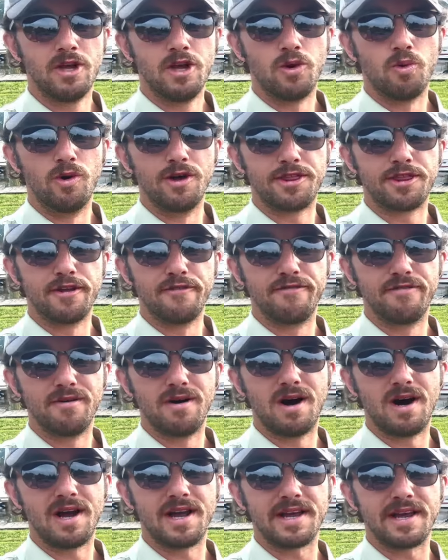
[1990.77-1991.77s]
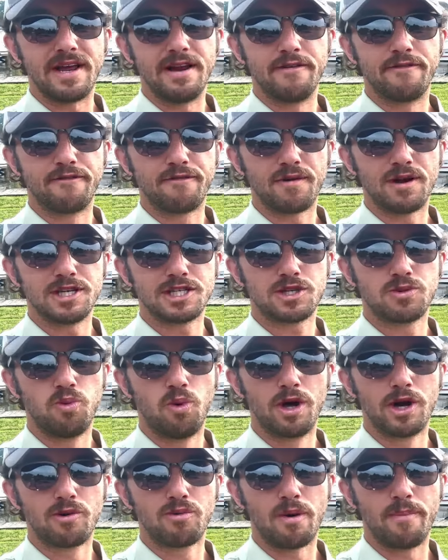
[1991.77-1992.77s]
With the fly and
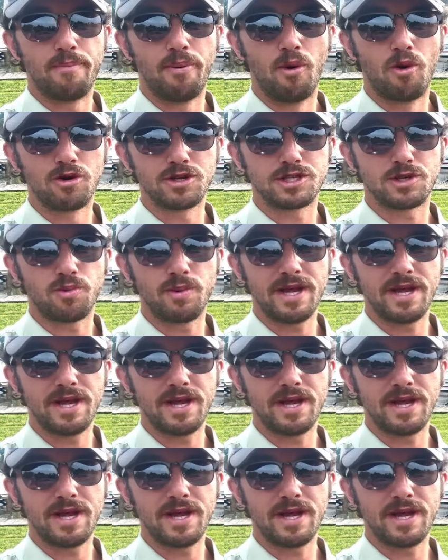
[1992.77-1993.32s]
freshwater reports,